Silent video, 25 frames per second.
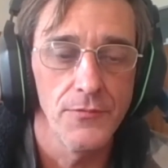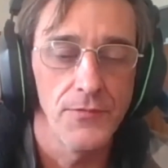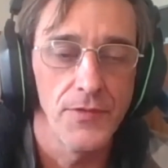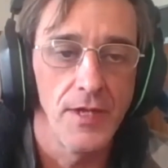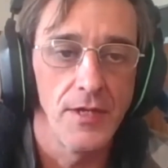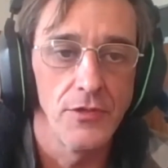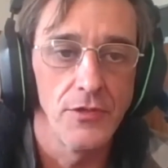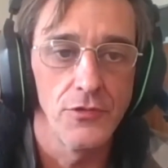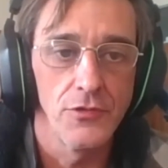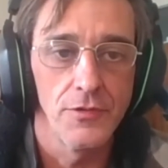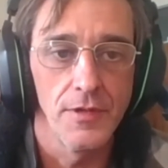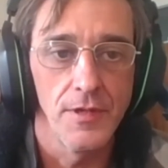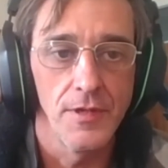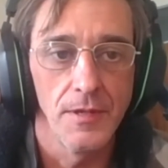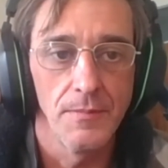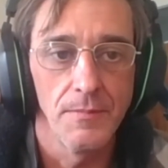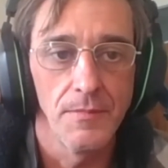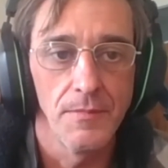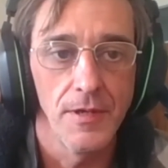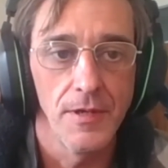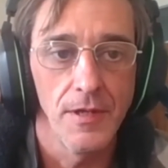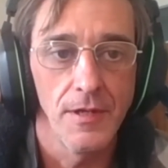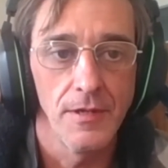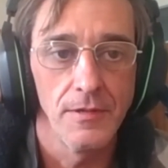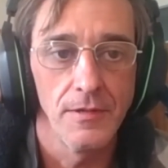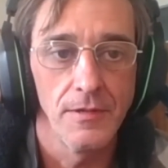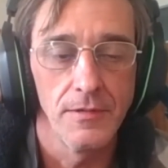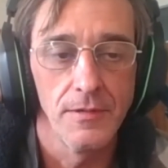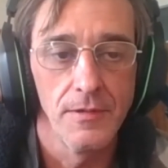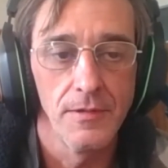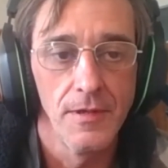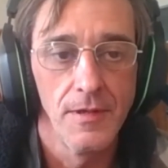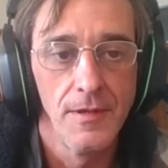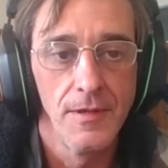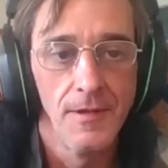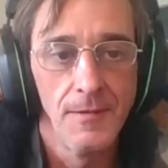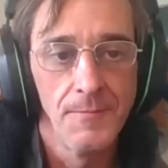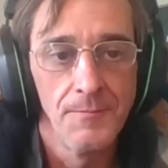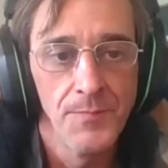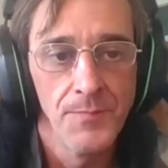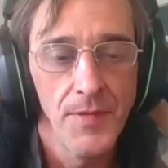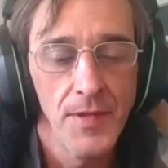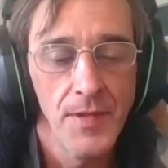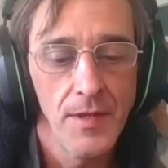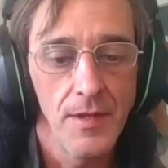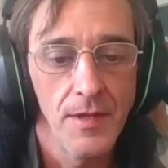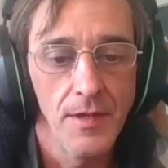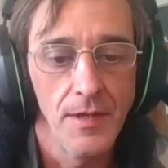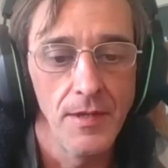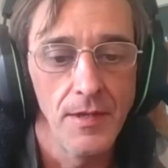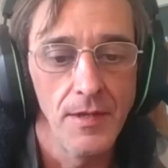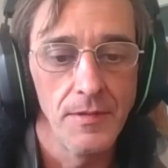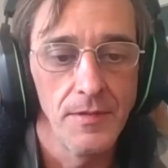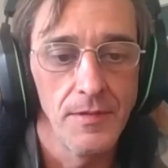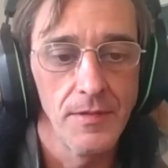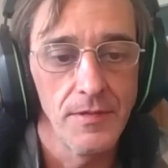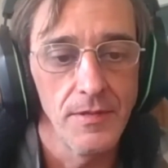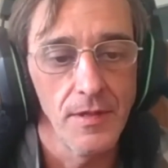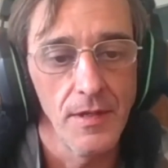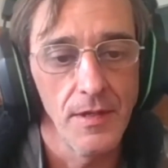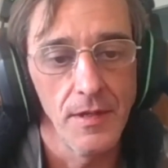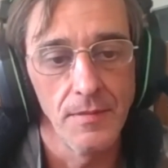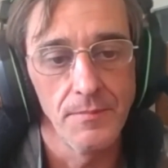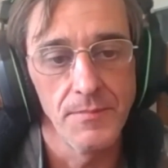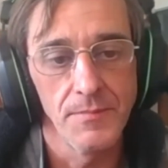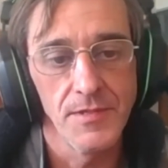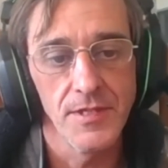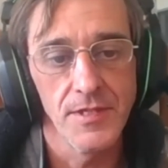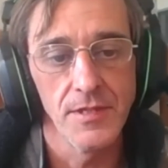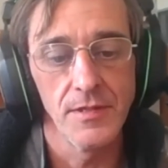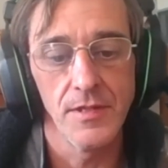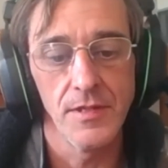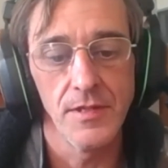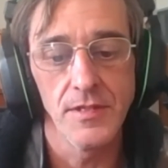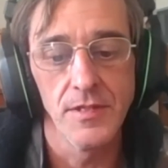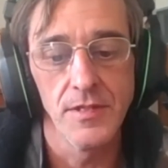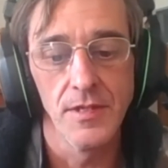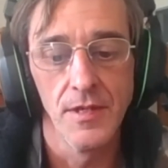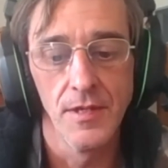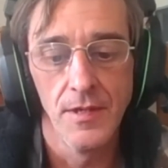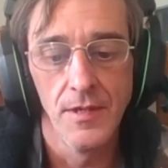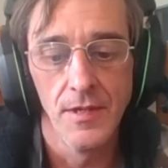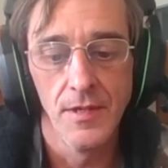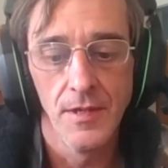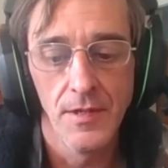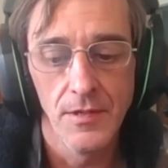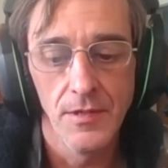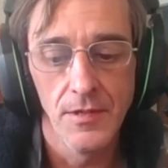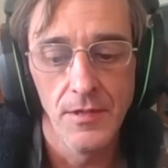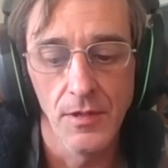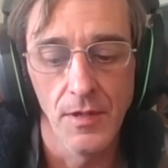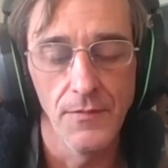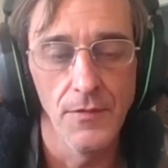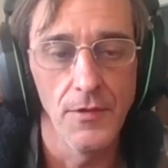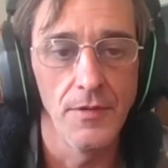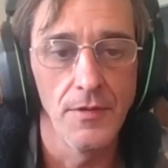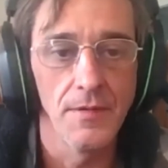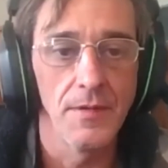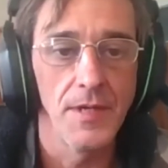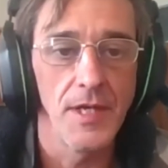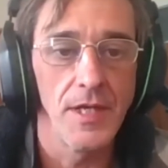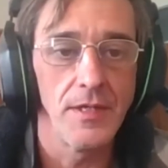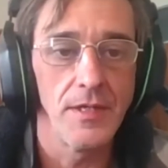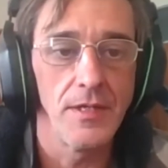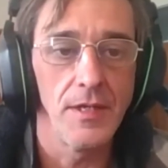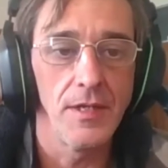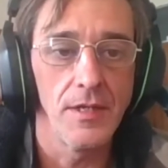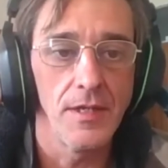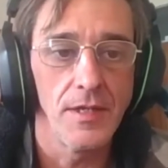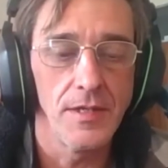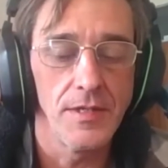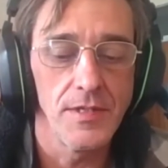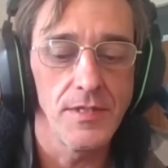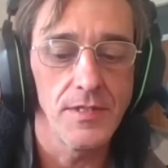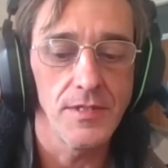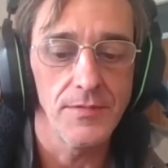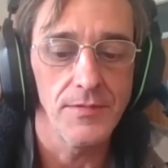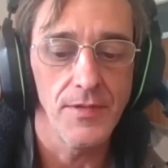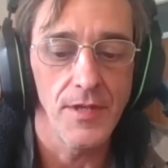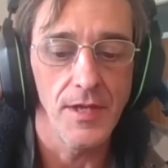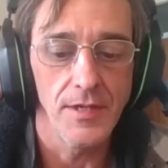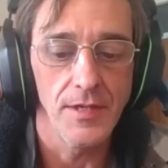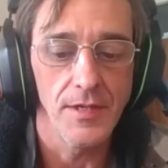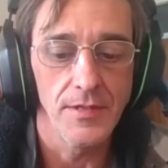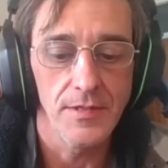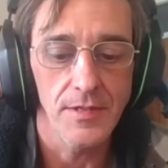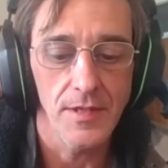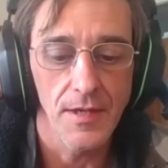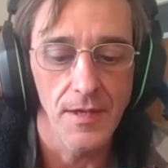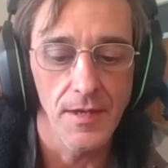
entry and cities. To give you an idea, is that